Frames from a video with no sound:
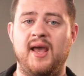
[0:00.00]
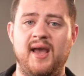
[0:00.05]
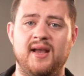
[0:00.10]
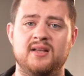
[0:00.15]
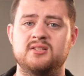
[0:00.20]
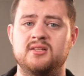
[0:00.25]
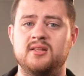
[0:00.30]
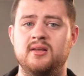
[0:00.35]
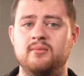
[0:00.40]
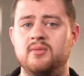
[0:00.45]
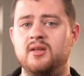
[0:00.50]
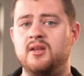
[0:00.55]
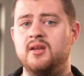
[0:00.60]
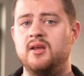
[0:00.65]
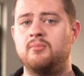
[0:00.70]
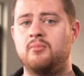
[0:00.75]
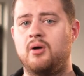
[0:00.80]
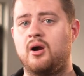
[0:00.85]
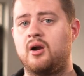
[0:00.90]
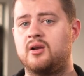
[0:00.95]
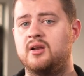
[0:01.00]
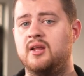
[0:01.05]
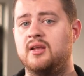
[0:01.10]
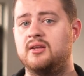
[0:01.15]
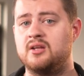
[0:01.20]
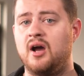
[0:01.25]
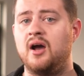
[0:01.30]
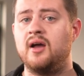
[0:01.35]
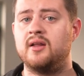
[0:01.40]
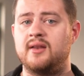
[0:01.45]

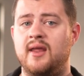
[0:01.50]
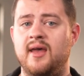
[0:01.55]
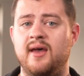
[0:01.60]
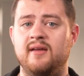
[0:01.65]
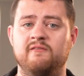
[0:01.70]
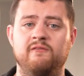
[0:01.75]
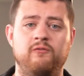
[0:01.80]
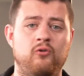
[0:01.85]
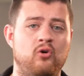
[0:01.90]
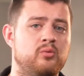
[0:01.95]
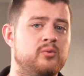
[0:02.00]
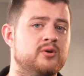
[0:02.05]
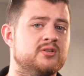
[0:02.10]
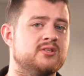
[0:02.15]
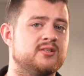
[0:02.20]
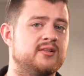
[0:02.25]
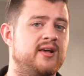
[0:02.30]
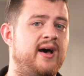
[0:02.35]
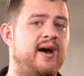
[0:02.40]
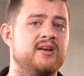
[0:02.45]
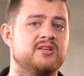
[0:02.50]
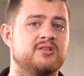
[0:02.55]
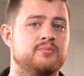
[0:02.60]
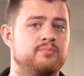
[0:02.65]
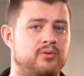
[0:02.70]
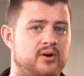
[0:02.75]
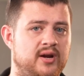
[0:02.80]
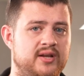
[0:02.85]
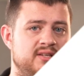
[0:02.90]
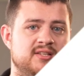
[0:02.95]

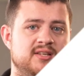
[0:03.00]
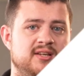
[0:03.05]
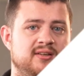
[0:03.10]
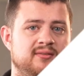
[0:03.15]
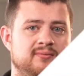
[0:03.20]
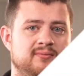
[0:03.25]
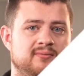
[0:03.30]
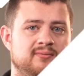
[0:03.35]
excellentmediamarketing.net/pricing.